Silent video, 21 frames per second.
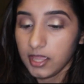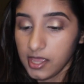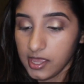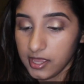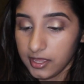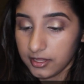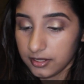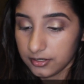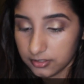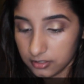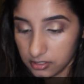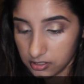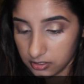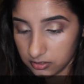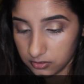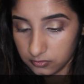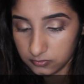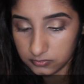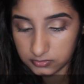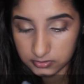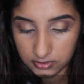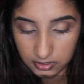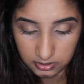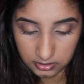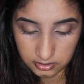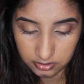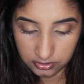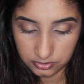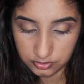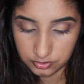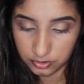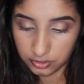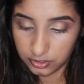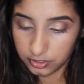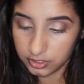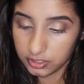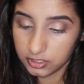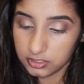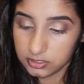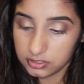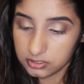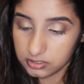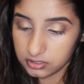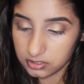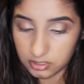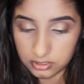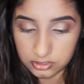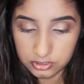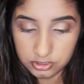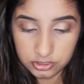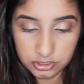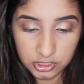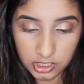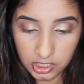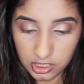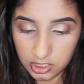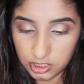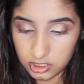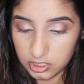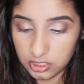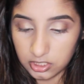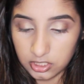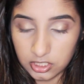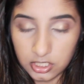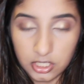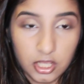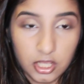and using the darkest shade,